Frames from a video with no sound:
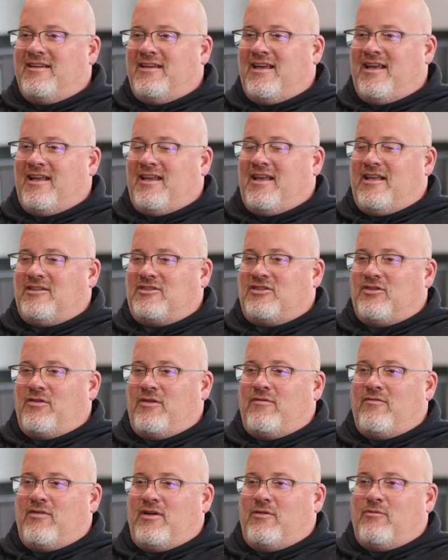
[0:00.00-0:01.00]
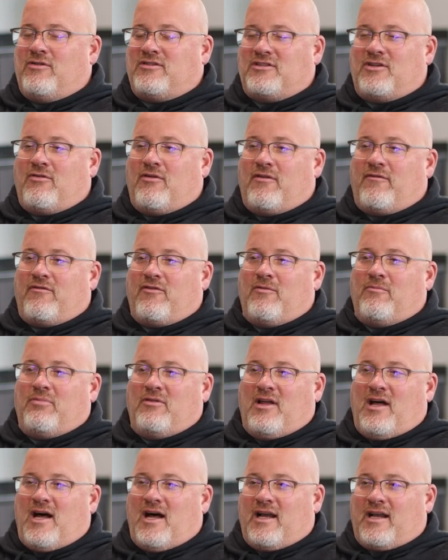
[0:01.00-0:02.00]
And so even when he wasn't going for a
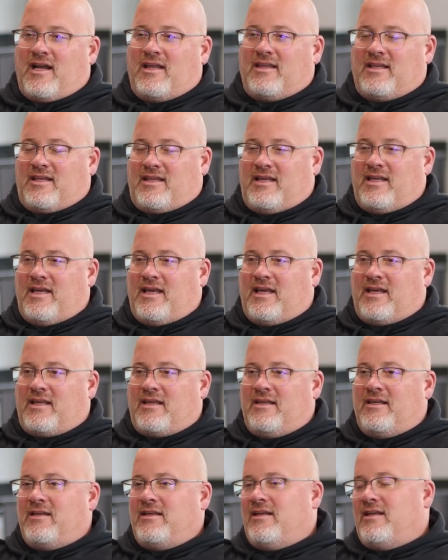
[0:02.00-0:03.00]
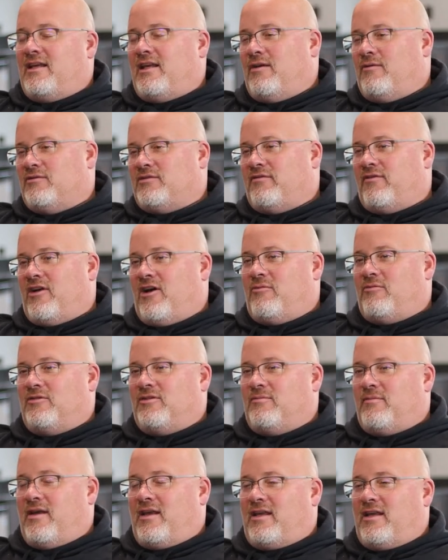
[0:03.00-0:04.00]
block on the kick, he was available
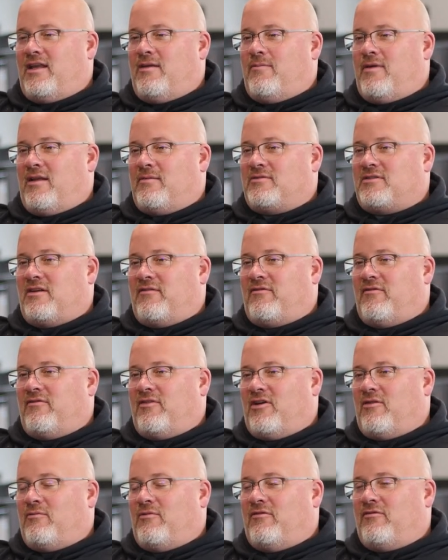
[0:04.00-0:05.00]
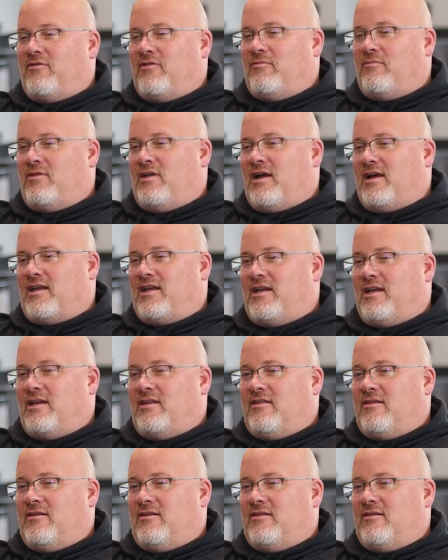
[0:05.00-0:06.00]
to make he made himself available for the blocking
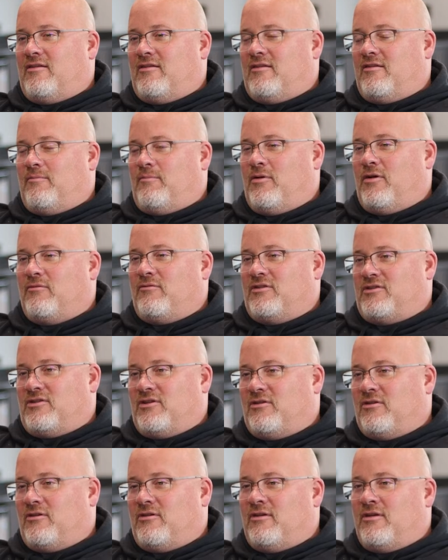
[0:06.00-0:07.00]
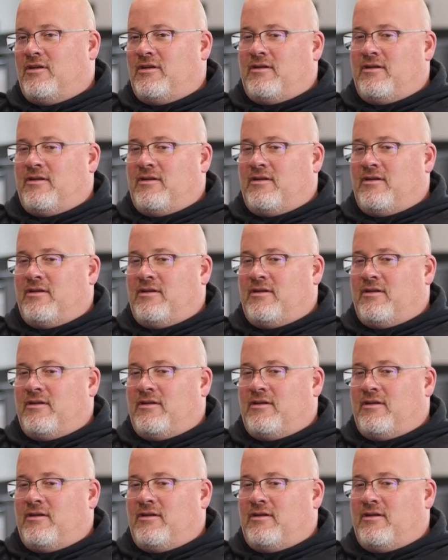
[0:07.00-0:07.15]
in the punt return.